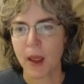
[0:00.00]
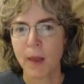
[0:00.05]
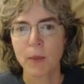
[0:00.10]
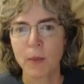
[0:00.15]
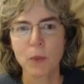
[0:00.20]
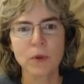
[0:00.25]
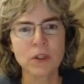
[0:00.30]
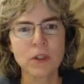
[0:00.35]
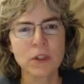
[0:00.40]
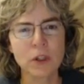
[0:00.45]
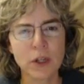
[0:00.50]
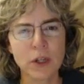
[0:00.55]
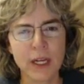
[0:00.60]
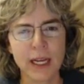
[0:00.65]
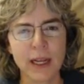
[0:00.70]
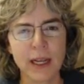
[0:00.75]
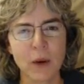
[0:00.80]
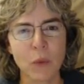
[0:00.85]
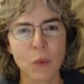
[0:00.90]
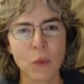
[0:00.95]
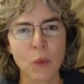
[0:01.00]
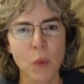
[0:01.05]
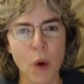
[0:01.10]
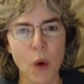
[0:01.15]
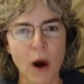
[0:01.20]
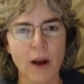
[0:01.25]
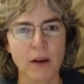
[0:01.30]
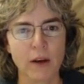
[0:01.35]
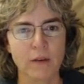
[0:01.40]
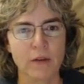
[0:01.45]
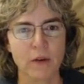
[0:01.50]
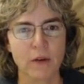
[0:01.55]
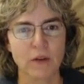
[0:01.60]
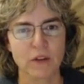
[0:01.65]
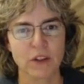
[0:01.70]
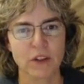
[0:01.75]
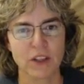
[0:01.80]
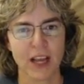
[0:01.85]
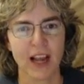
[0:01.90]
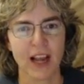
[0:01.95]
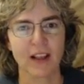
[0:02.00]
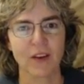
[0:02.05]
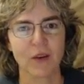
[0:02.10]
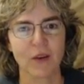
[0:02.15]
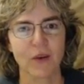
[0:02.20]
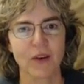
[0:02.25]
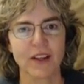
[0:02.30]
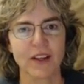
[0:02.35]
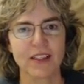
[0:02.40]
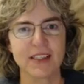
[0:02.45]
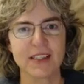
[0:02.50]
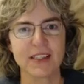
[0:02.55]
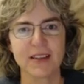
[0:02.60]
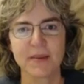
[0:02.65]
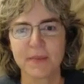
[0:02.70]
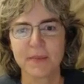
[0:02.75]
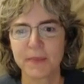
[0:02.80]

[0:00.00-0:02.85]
But we're just looking at one of those thylakoids.